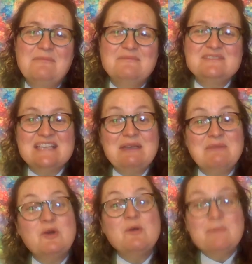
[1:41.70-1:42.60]
So it
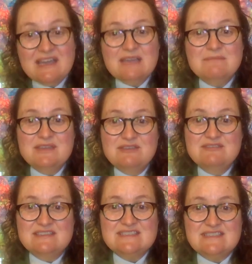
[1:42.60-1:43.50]
will be a
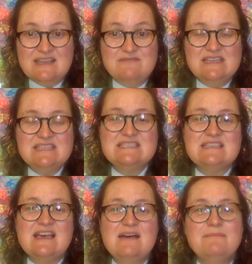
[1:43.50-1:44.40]
communion service,
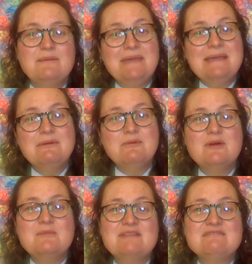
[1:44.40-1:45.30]
but people
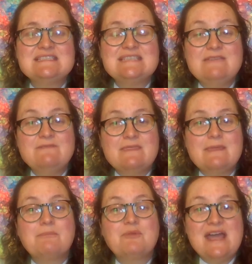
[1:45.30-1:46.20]
will be receiving
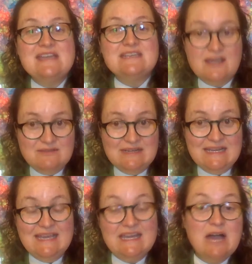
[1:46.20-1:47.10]
the bread
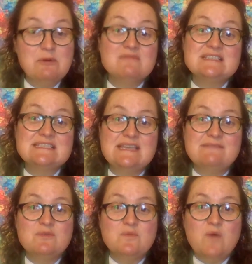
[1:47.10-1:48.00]
only, and I will
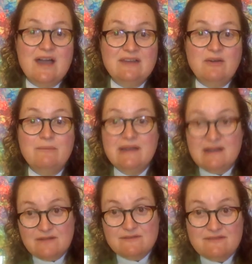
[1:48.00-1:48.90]
receive the wine on
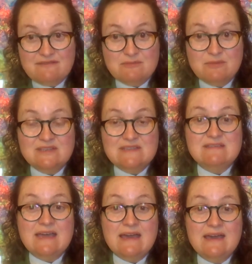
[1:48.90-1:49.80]
behalf of everybody
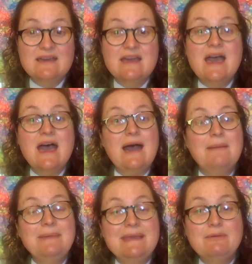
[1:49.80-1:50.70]
there.
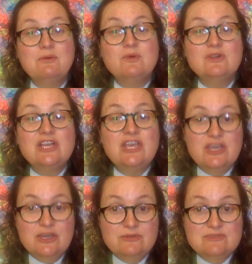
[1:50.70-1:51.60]
And people will
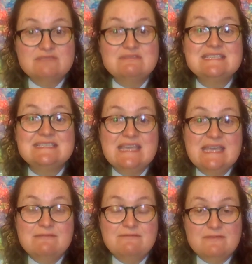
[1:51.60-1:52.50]
queue to
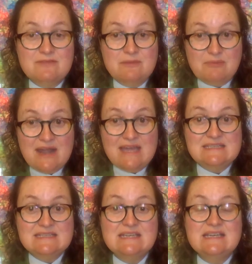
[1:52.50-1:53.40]
receive the
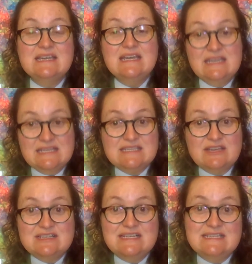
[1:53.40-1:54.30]
bread in a
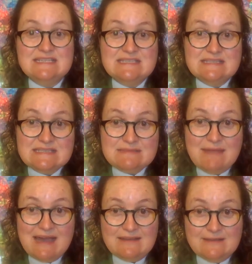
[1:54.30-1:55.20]
socially distanced
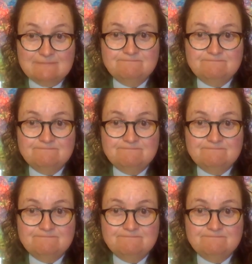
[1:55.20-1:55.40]
manner.